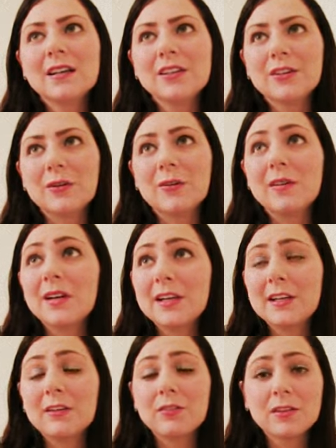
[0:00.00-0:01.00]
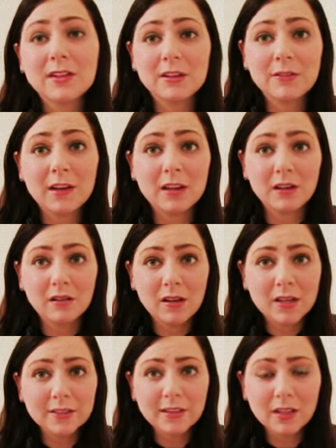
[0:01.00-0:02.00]
you know, I definitely find a
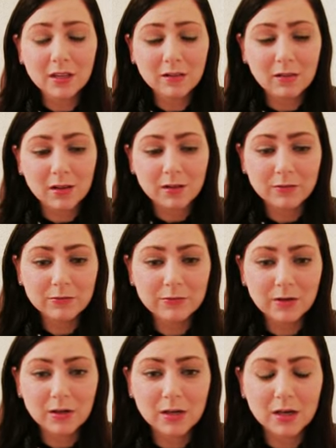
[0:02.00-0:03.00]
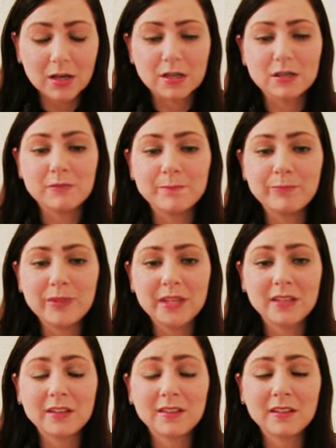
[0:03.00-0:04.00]
lot that I love,
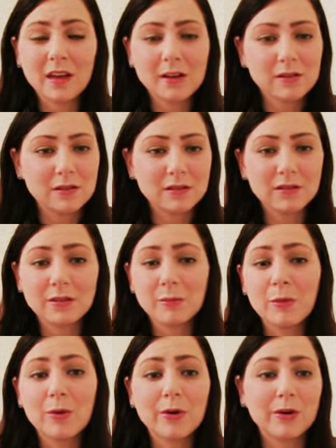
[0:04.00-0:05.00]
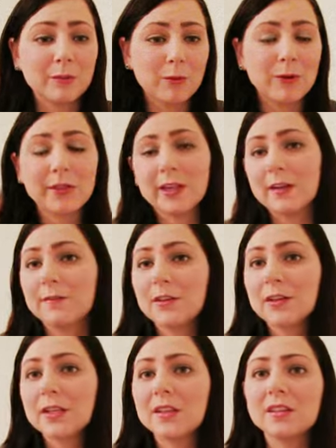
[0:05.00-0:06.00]
and it's gotten, the more and more that I've
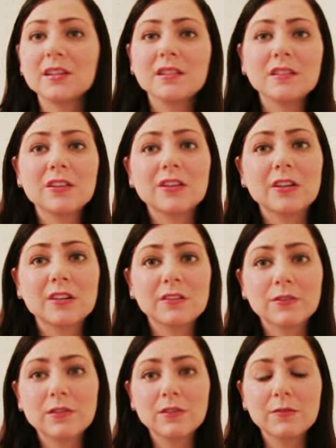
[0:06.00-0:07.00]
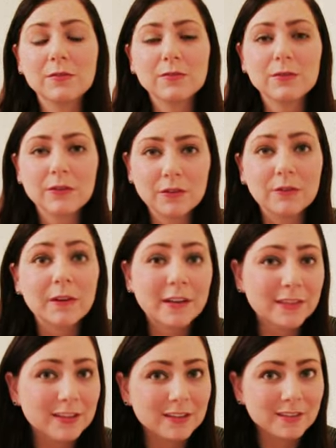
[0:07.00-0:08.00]
done it, the easier it is to
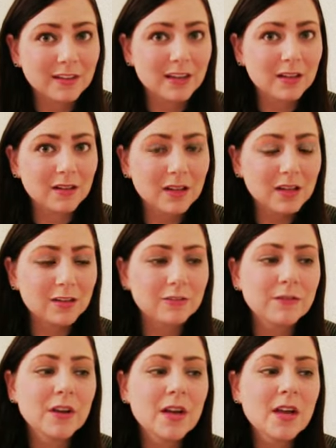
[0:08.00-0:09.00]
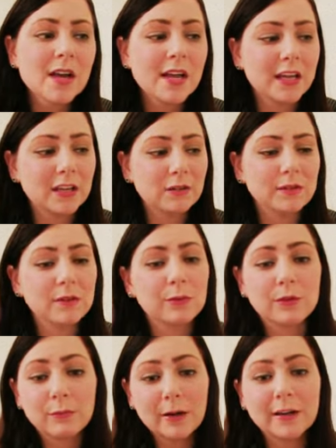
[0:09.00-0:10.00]
find things that I love. And so
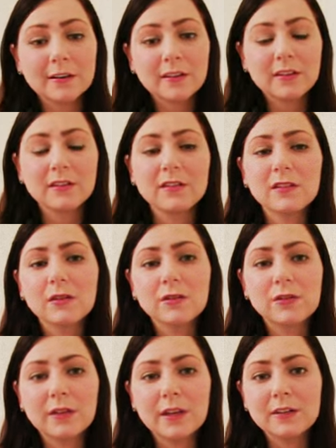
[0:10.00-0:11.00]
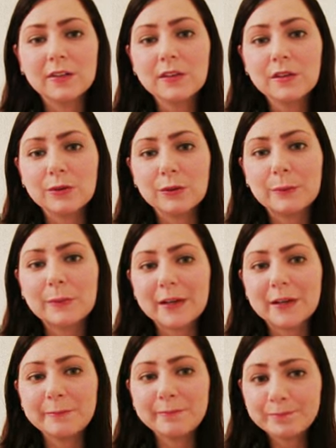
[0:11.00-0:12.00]
with practice, you'll do that too,
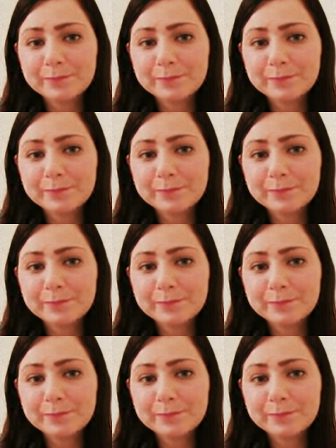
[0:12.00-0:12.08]
but